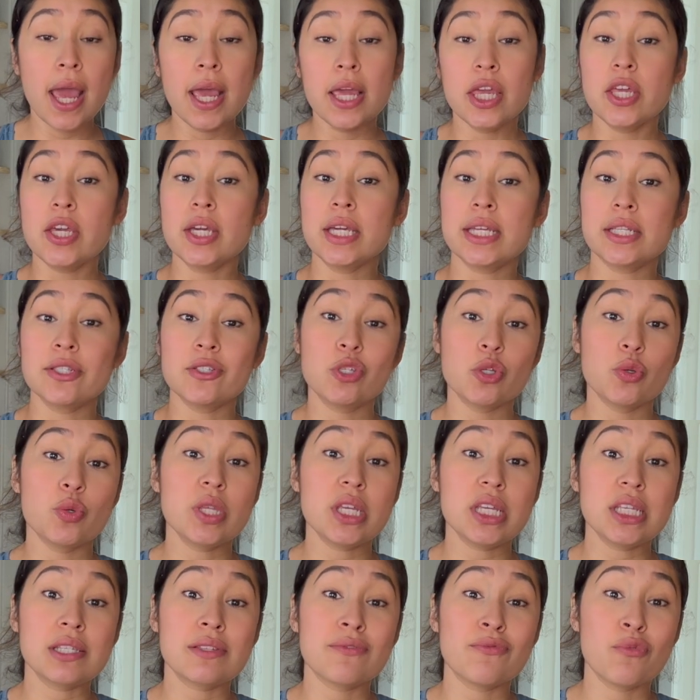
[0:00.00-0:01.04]
You can do
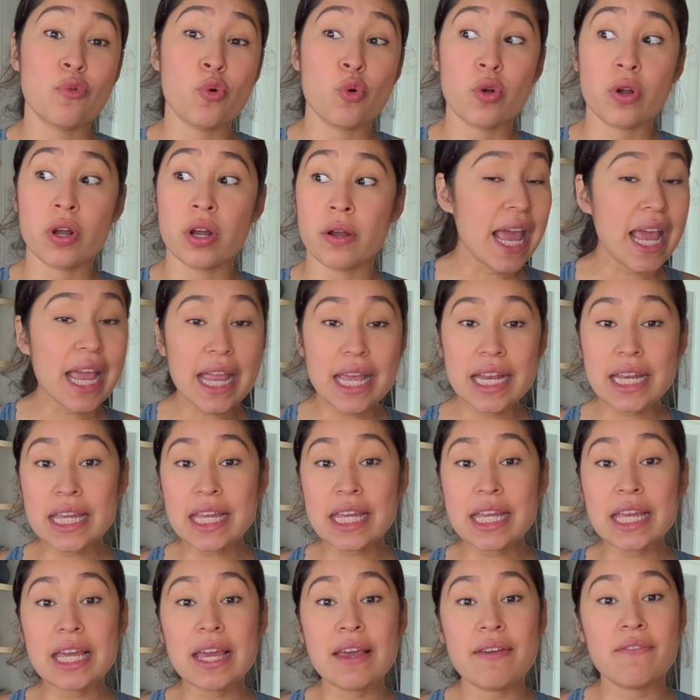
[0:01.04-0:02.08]
these for
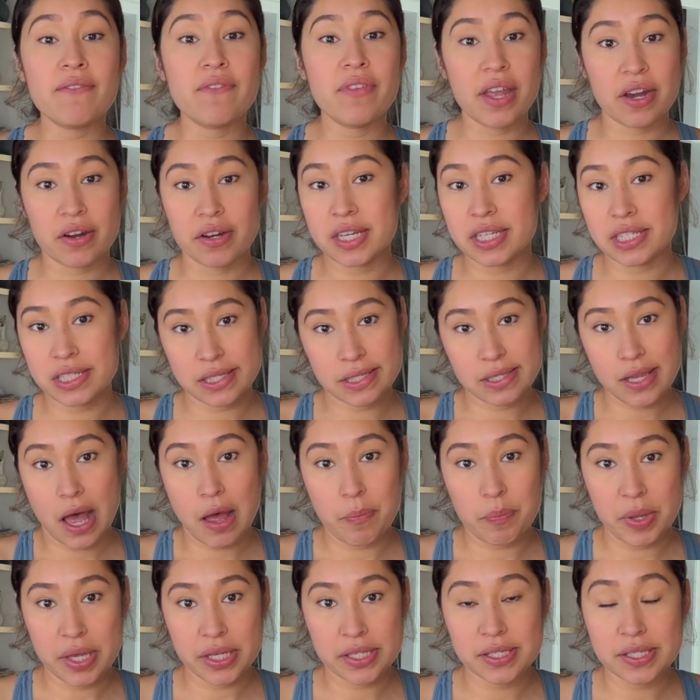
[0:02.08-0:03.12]
any and various
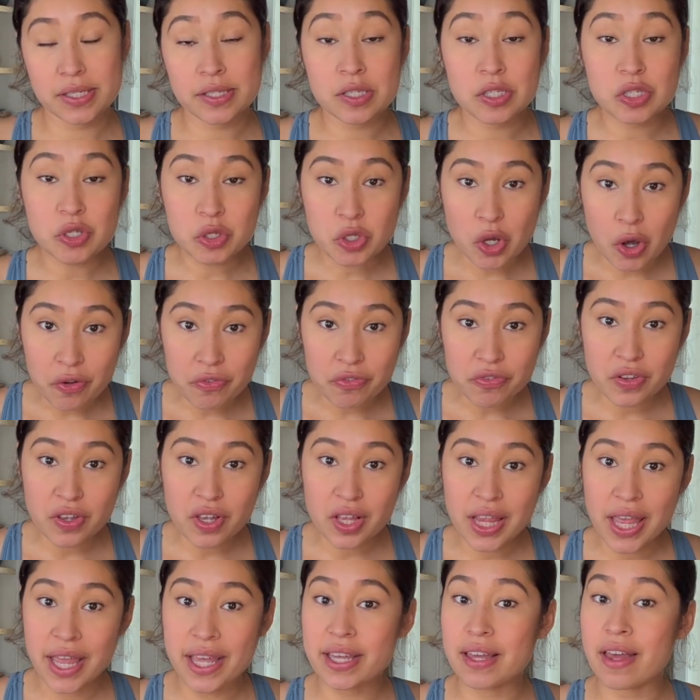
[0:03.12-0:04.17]
topics. So don't feel
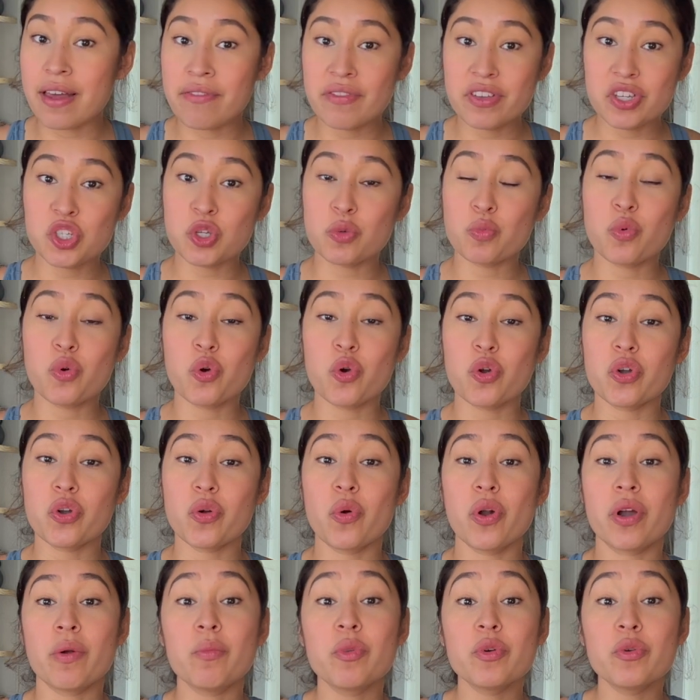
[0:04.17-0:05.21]
like a vision board
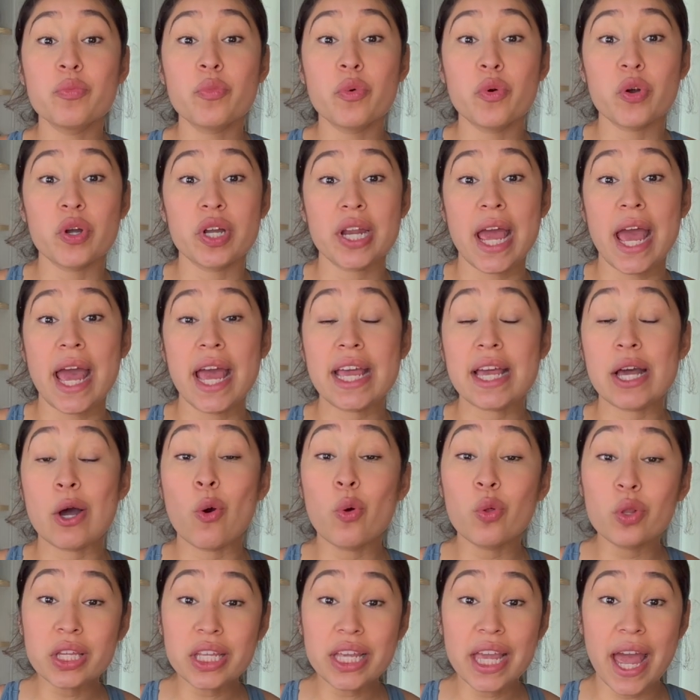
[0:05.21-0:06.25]
or a mood board
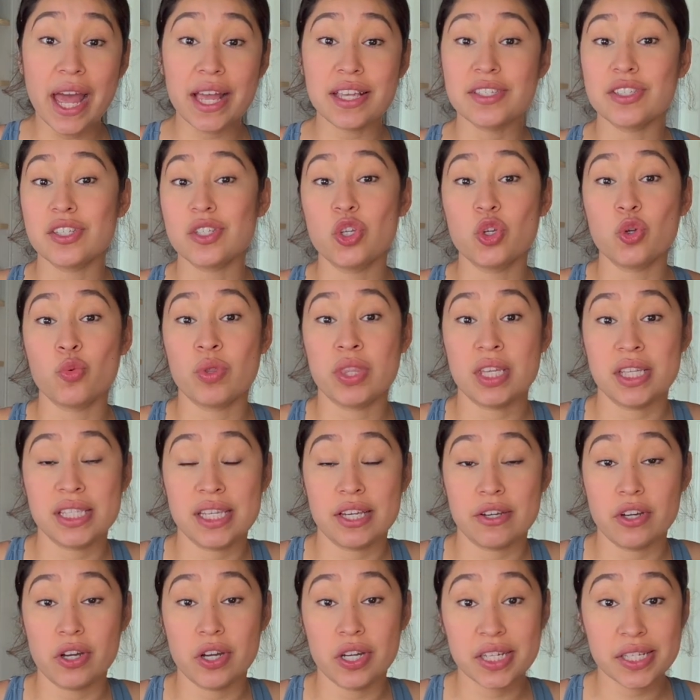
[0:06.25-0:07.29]
only has to do with
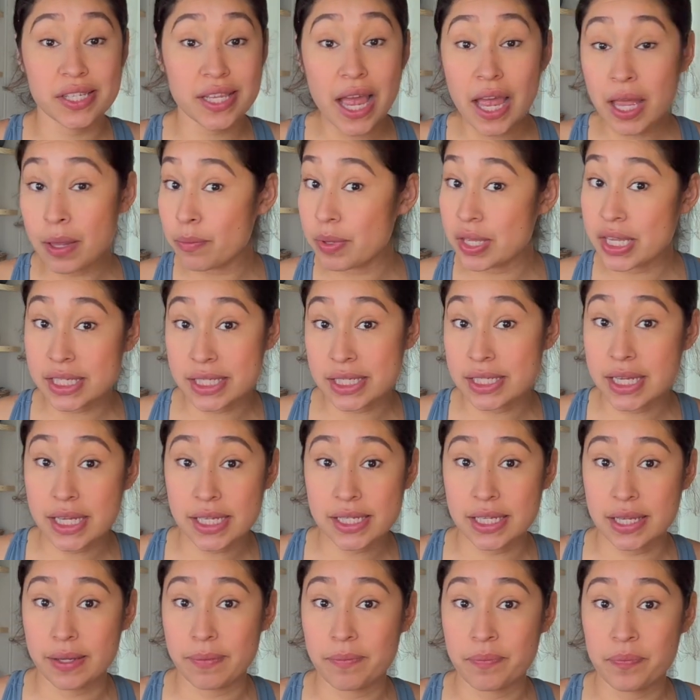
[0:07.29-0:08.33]
interior design, because it
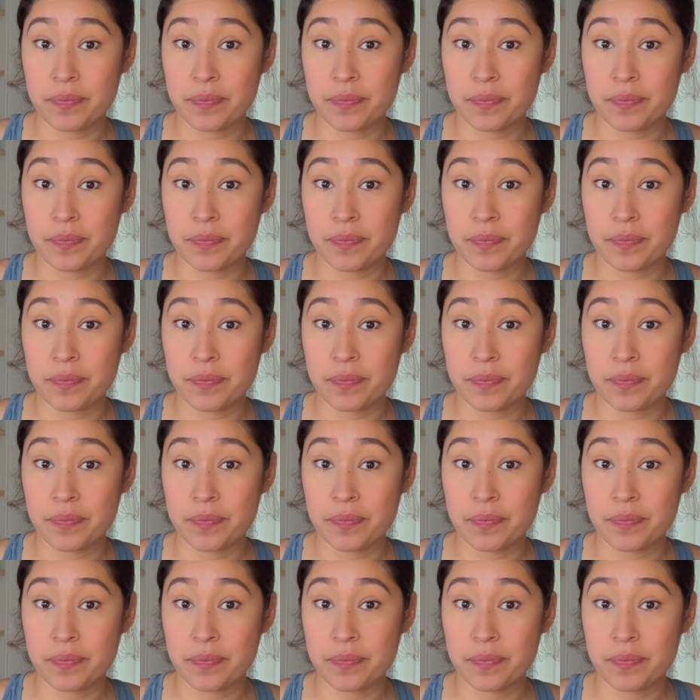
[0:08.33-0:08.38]
doesn't.